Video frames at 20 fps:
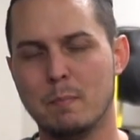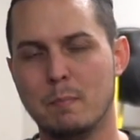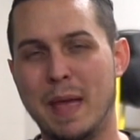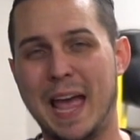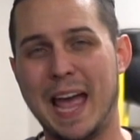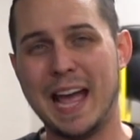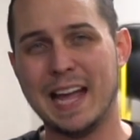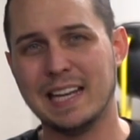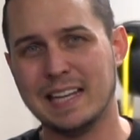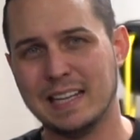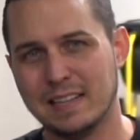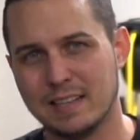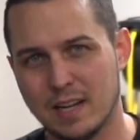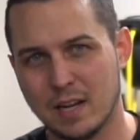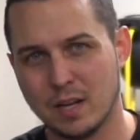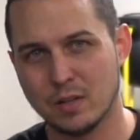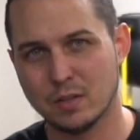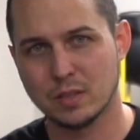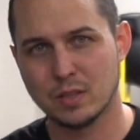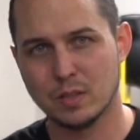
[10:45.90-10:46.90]
padding
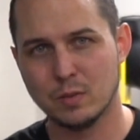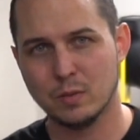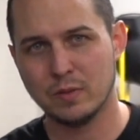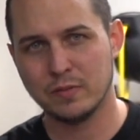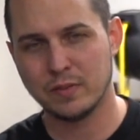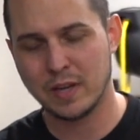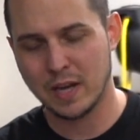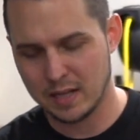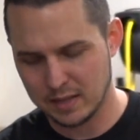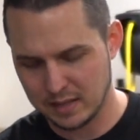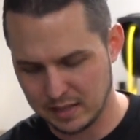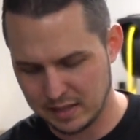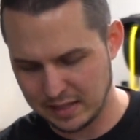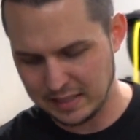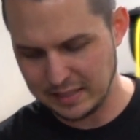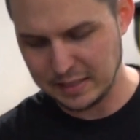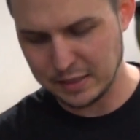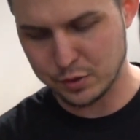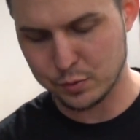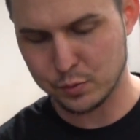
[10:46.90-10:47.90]
now. So we've got the
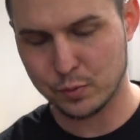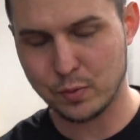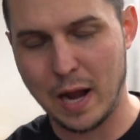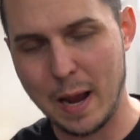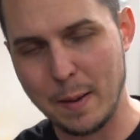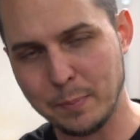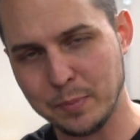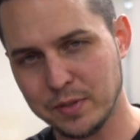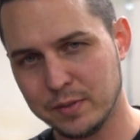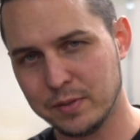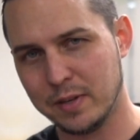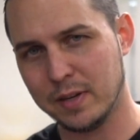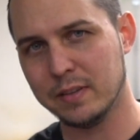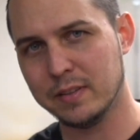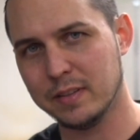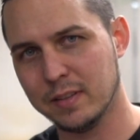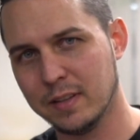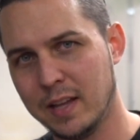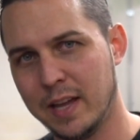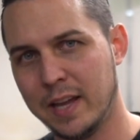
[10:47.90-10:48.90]
thing that's wrapped around
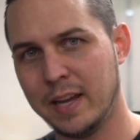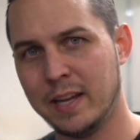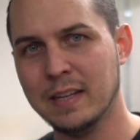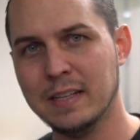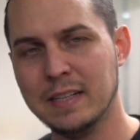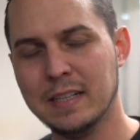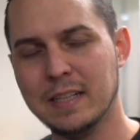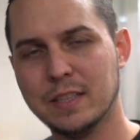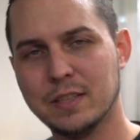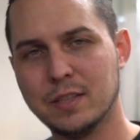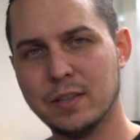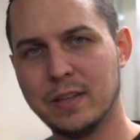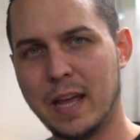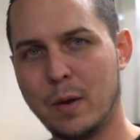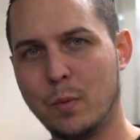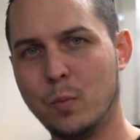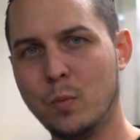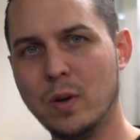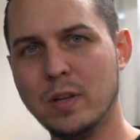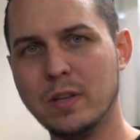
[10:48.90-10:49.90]
the light, so
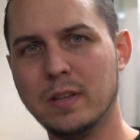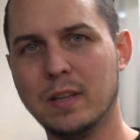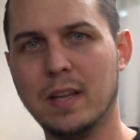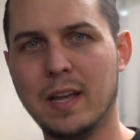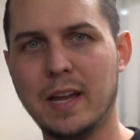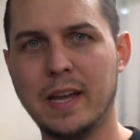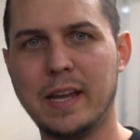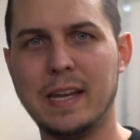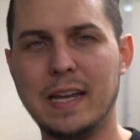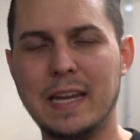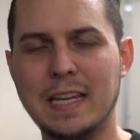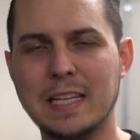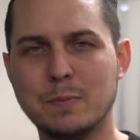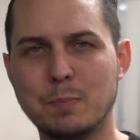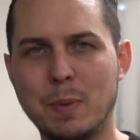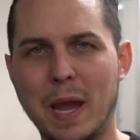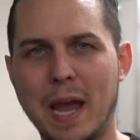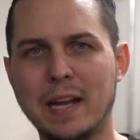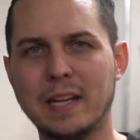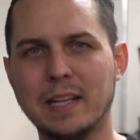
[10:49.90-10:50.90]
that one light is
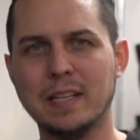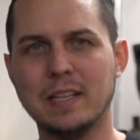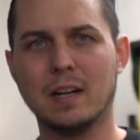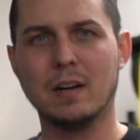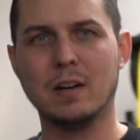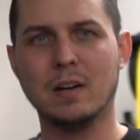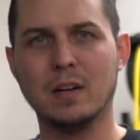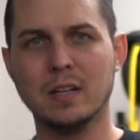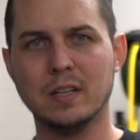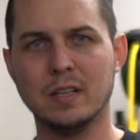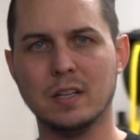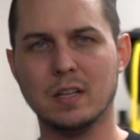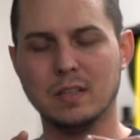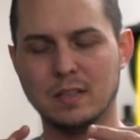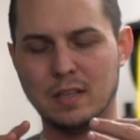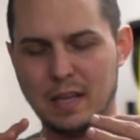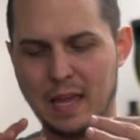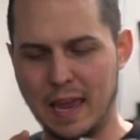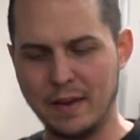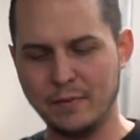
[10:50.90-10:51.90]
padded on
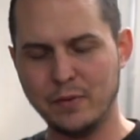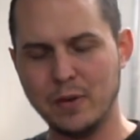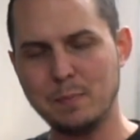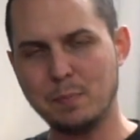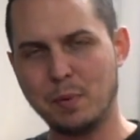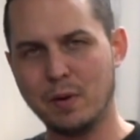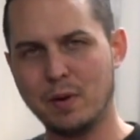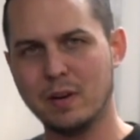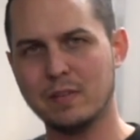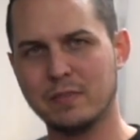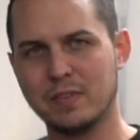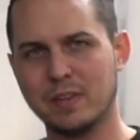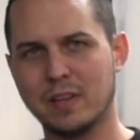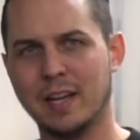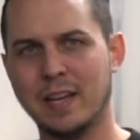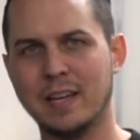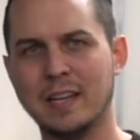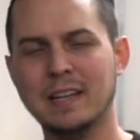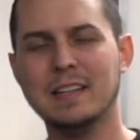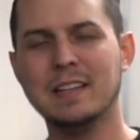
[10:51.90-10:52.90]
every part of the
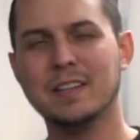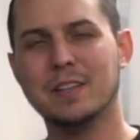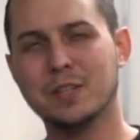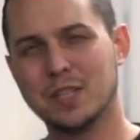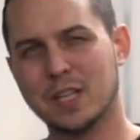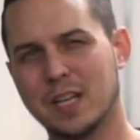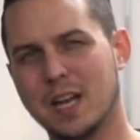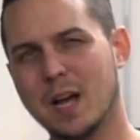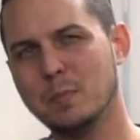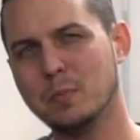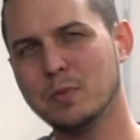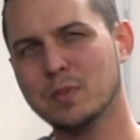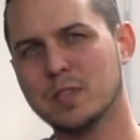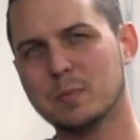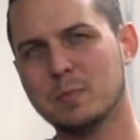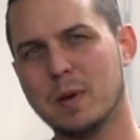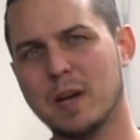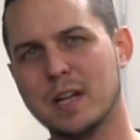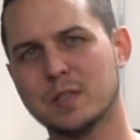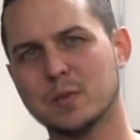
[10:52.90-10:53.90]
light. There's a couple
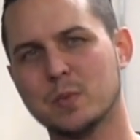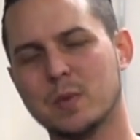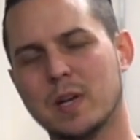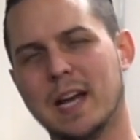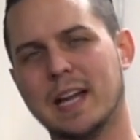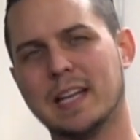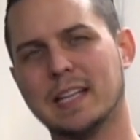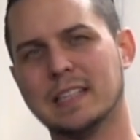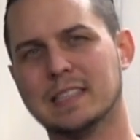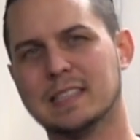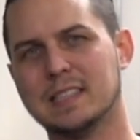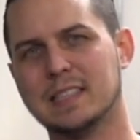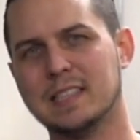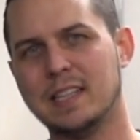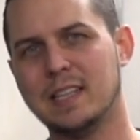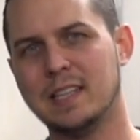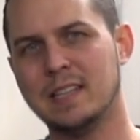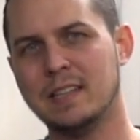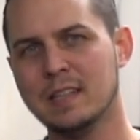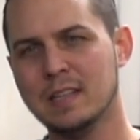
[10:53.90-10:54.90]
spots where I can
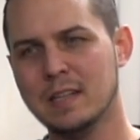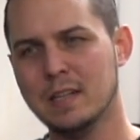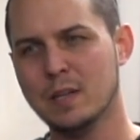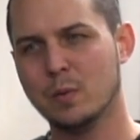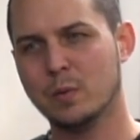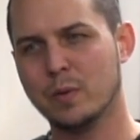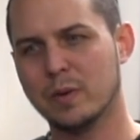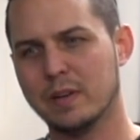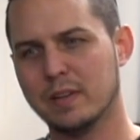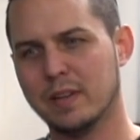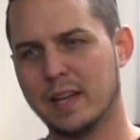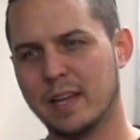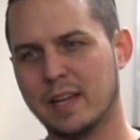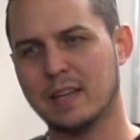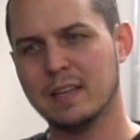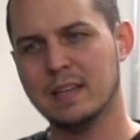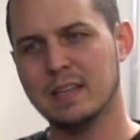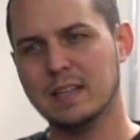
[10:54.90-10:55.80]
see where like